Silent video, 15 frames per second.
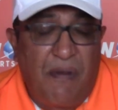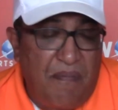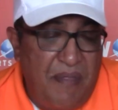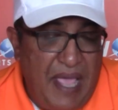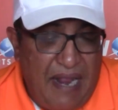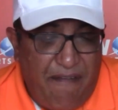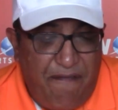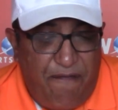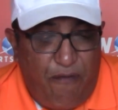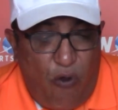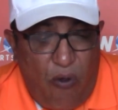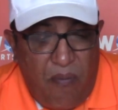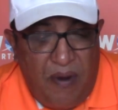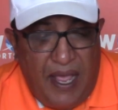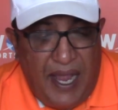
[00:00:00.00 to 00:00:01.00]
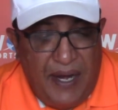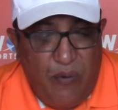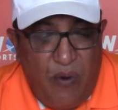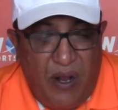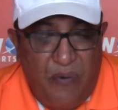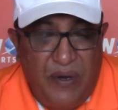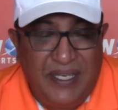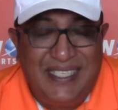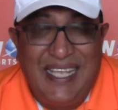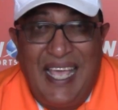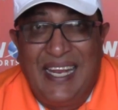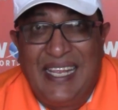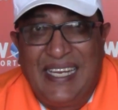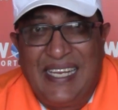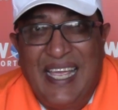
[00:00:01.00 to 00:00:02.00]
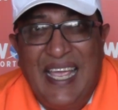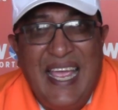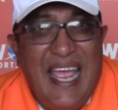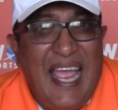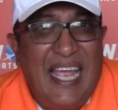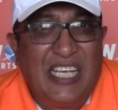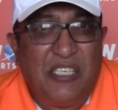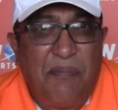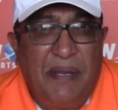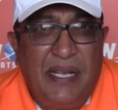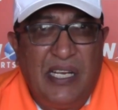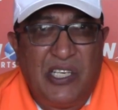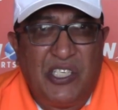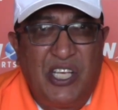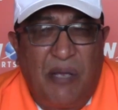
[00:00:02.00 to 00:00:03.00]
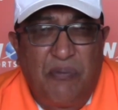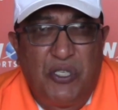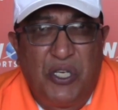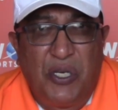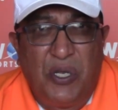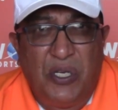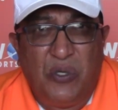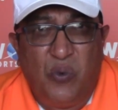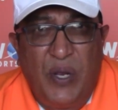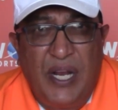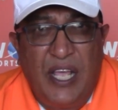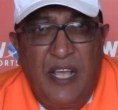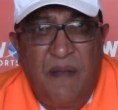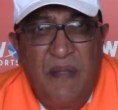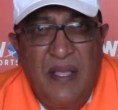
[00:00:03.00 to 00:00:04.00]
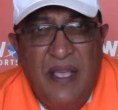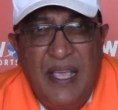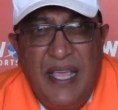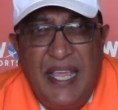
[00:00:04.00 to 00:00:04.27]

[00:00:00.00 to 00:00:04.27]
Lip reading: From that form line, well, Retallick has been a subsequent winner.